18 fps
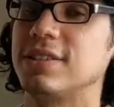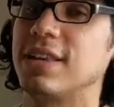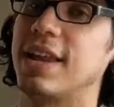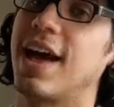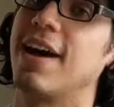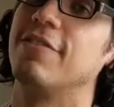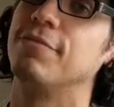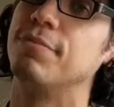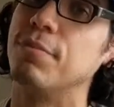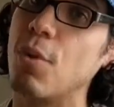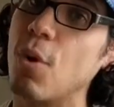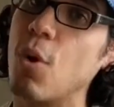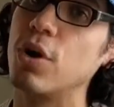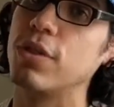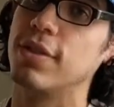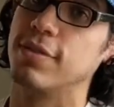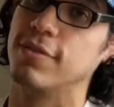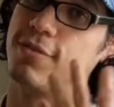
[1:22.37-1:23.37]
that have
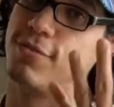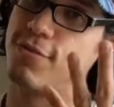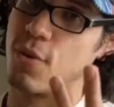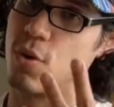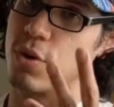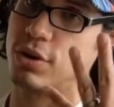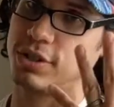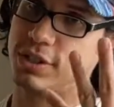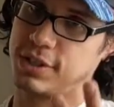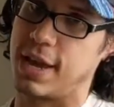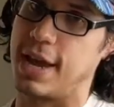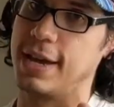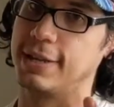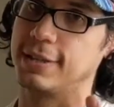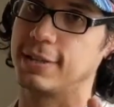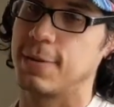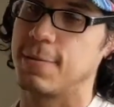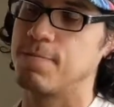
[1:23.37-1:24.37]
more than 4
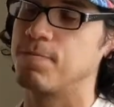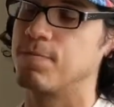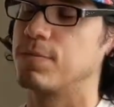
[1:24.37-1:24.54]
sides.